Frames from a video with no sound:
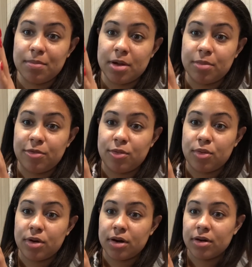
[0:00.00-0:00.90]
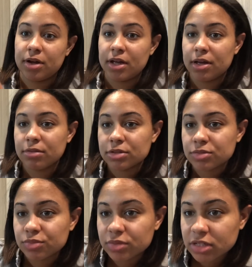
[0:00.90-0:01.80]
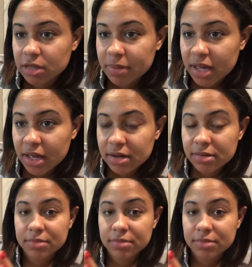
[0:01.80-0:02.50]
but before it was really bad.